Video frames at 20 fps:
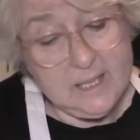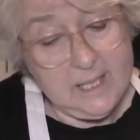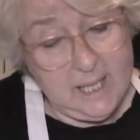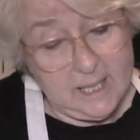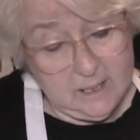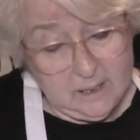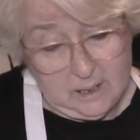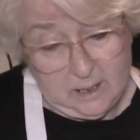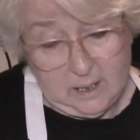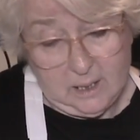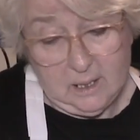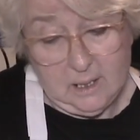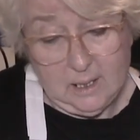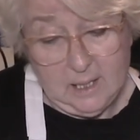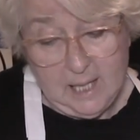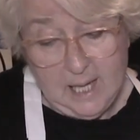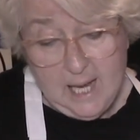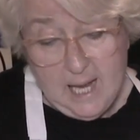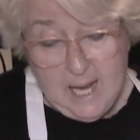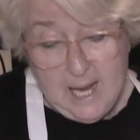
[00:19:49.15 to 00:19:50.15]
Exactly.
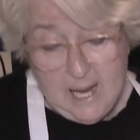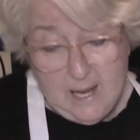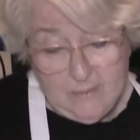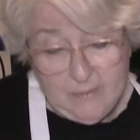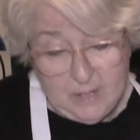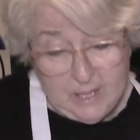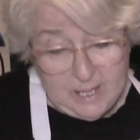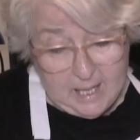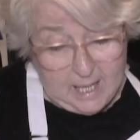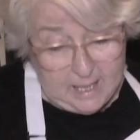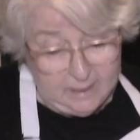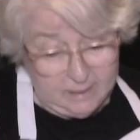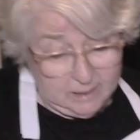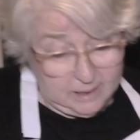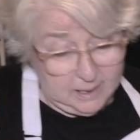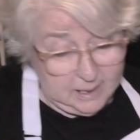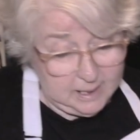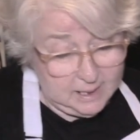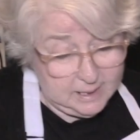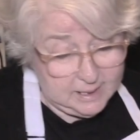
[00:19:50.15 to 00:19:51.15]
And then I
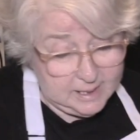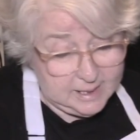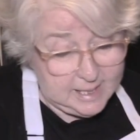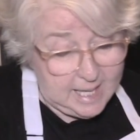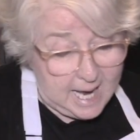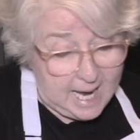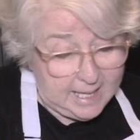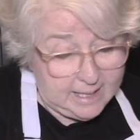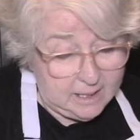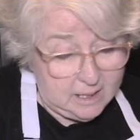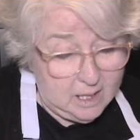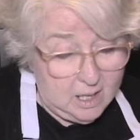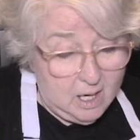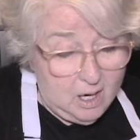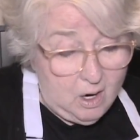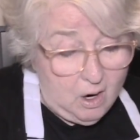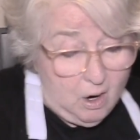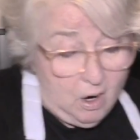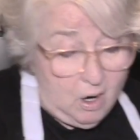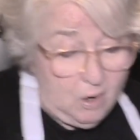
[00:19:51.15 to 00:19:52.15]
sign
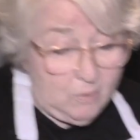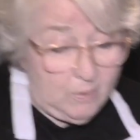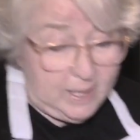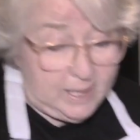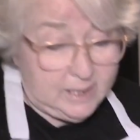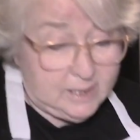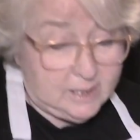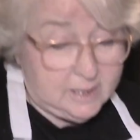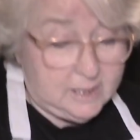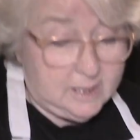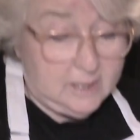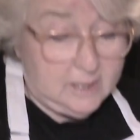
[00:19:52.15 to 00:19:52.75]
always